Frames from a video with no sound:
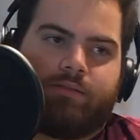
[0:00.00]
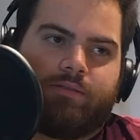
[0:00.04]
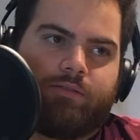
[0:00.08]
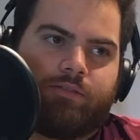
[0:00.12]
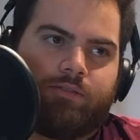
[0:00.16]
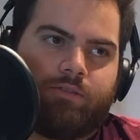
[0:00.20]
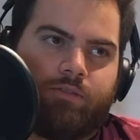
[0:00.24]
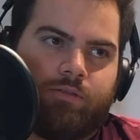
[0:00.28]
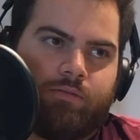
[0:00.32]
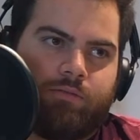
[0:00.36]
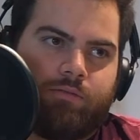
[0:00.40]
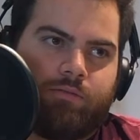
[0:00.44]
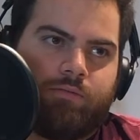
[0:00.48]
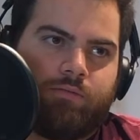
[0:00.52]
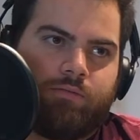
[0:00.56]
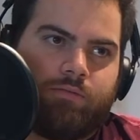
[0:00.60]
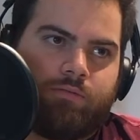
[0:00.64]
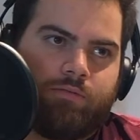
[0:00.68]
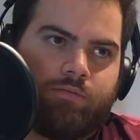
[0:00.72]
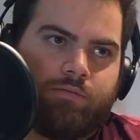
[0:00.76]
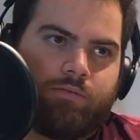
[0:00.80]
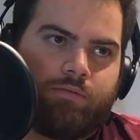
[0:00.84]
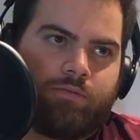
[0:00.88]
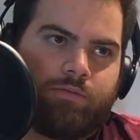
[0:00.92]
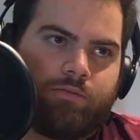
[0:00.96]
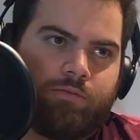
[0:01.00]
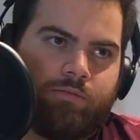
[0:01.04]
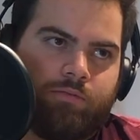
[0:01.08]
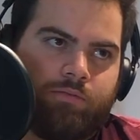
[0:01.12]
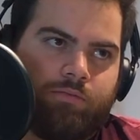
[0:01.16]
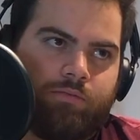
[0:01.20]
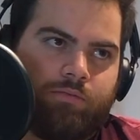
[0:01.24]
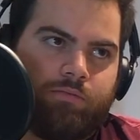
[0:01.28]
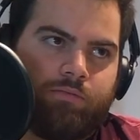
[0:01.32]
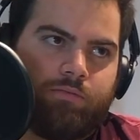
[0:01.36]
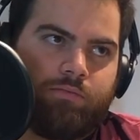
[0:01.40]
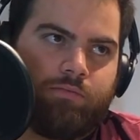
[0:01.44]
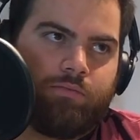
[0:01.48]
so
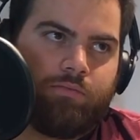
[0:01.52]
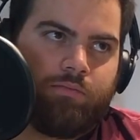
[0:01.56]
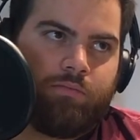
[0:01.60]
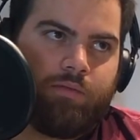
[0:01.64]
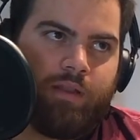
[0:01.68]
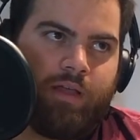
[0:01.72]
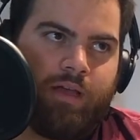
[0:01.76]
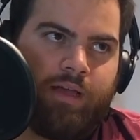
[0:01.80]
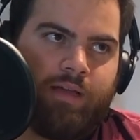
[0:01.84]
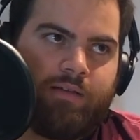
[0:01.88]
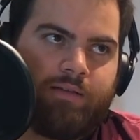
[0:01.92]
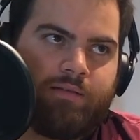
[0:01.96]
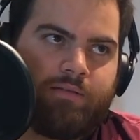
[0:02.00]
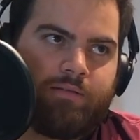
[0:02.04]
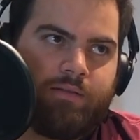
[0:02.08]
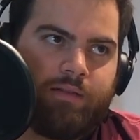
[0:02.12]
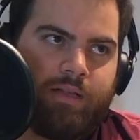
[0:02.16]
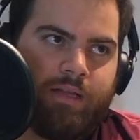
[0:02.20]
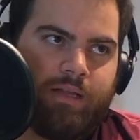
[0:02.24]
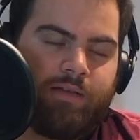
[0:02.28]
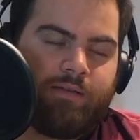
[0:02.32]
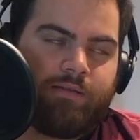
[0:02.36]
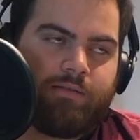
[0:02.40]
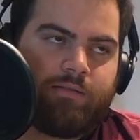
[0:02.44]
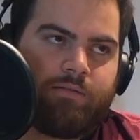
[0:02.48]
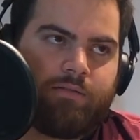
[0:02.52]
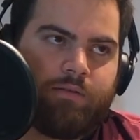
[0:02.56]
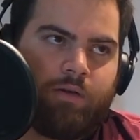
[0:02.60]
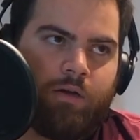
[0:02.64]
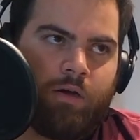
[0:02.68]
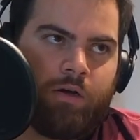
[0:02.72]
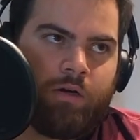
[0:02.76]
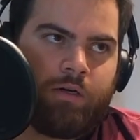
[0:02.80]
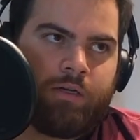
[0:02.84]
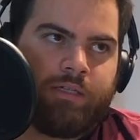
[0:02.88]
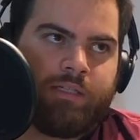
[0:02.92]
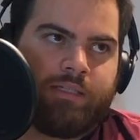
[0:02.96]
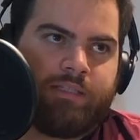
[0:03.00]
that
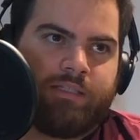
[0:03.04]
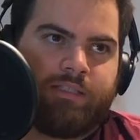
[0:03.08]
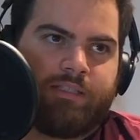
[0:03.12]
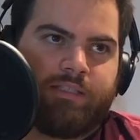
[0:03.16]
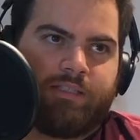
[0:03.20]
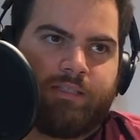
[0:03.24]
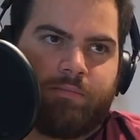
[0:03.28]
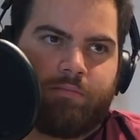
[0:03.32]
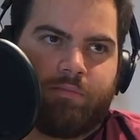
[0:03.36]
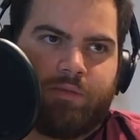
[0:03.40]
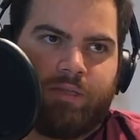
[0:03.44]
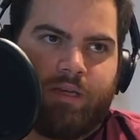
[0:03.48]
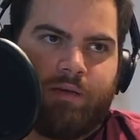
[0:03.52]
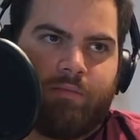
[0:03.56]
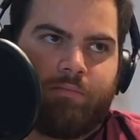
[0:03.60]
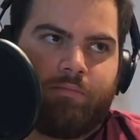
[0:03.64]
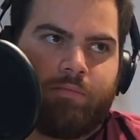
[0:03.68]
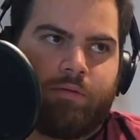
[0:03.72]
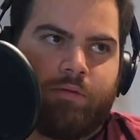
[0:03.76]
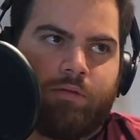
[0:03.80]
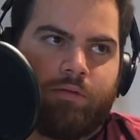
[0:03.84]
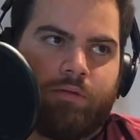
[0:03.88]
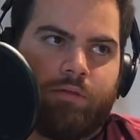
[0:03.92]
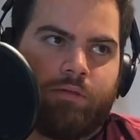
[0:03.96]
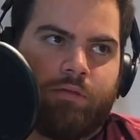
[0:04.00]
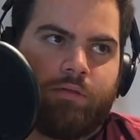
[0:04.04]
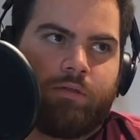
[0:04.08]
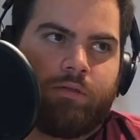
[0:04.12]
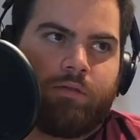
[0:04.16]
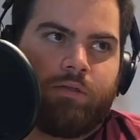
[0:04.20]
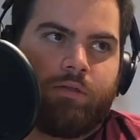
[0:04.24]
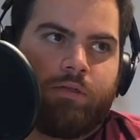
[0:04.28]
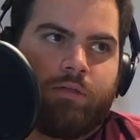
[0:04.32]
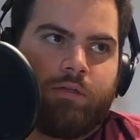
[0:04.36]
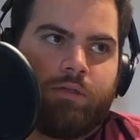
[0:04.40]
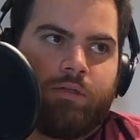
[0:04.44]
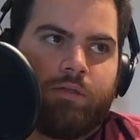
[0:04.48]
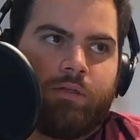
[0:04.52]
August, September,
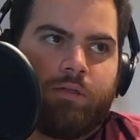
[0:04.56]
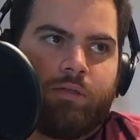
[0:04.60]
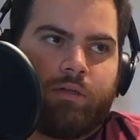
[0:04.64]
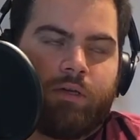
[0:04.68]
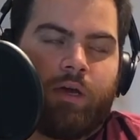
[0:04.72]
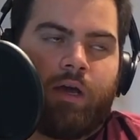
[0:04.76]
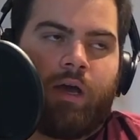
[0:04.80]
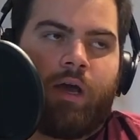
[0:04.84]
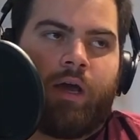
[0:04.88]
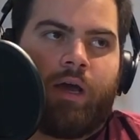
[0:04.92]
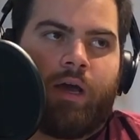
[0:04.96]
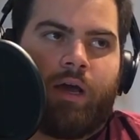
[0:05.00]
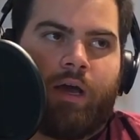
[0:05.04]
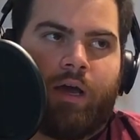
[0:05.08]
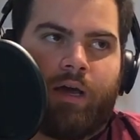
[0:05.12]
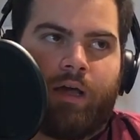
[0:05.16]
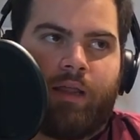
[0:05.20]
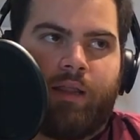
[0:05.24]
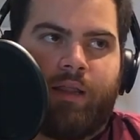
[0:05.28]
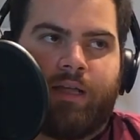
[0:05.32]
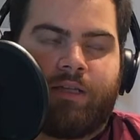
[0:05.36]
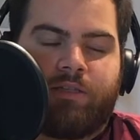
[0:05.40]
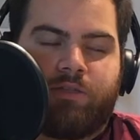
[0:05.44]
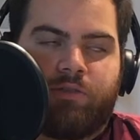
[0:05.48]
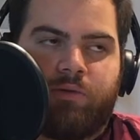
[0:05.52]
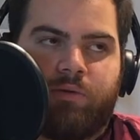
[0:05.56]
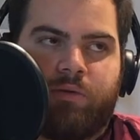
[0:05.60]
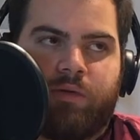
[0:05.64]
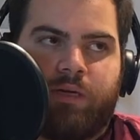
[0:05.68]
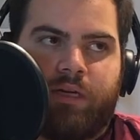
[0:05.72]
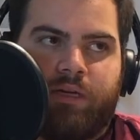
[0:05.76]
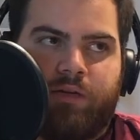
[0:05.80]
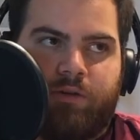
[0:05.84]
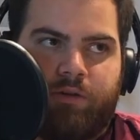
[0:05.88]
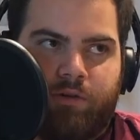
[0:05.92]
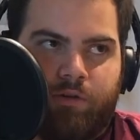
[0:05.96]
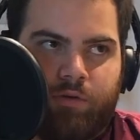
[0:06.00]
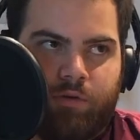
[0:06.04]
that's when
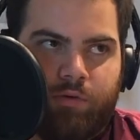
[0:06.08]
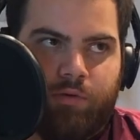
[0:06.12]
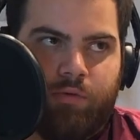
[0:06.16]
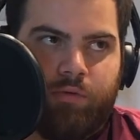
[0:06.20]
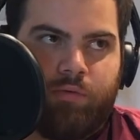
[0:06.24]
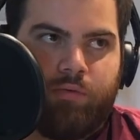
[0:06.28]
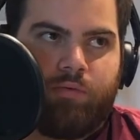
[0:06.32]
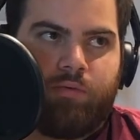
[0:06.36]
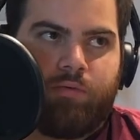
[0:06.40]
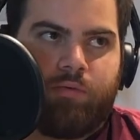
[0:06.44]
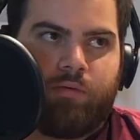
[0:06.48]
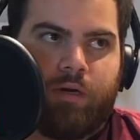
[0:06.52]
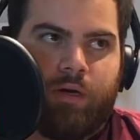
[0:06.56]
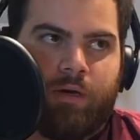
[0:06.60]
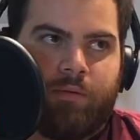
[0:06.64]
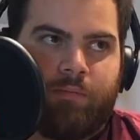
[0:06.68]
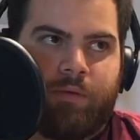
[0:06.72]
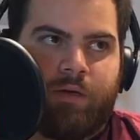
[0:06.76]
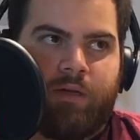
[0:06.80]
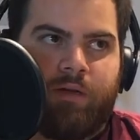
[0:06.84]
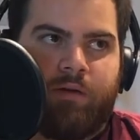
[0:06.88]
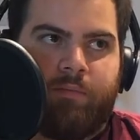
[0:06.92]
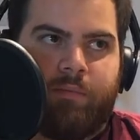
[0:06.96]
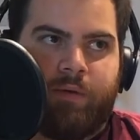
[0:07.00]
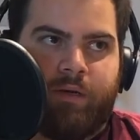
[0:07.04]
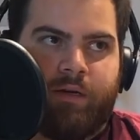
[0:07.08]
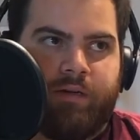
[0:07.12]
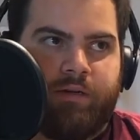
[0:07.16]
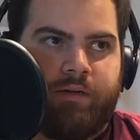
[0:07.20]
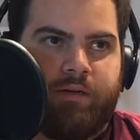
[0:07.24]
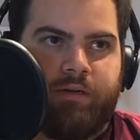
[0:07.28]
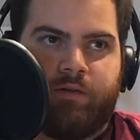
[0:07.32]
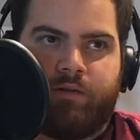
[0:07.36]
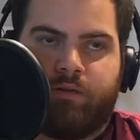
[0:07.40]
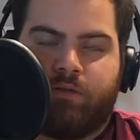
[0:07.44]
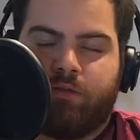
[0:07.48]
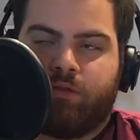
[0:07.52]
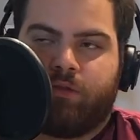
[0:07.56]
I knew I'm gonna marry
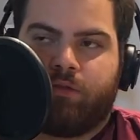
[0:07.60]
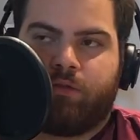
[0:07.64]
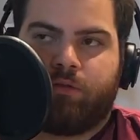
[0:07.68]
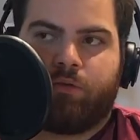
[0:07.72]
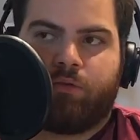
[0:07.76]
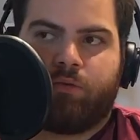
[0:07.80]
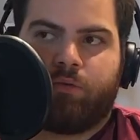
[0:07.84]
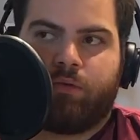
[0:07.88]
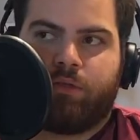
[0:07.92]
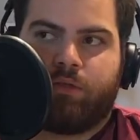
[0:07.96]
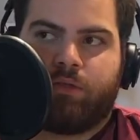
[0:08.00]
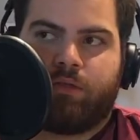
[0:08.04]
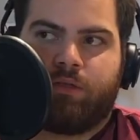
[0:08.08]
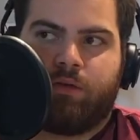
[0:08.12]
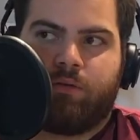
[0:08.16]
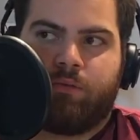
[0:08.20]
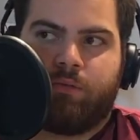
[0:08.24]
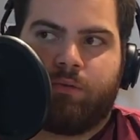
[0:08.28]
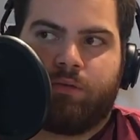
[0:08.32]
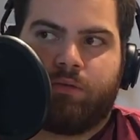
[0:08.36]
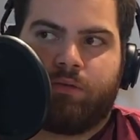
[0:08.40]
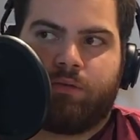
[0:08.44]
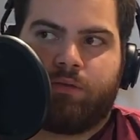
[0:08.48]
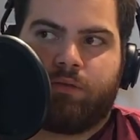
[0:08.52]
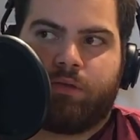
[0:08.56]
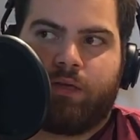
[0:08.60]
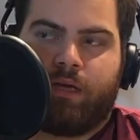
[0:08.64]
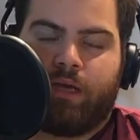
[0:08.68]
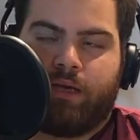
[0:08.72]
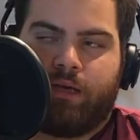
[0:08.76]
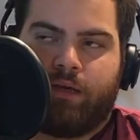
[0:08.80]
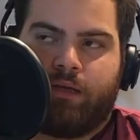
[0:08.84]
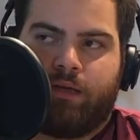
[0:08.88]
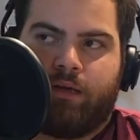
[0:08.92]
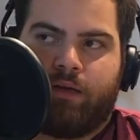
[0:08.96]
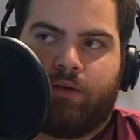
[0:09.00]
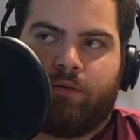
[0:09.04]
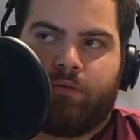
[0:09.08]
her. It took one summer
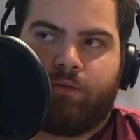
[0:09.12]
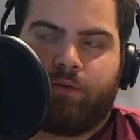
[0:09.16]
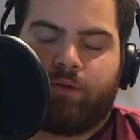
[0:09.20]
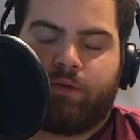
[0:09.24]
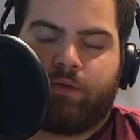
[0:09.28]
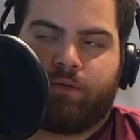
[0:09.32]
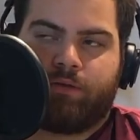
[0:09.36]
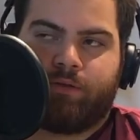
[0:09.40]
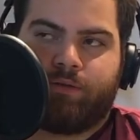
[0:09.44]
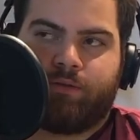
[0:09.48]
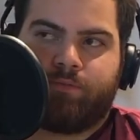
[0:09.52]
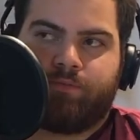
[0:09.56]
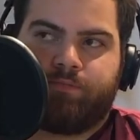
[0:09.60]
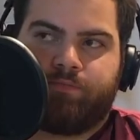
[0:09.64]
hanging out with her,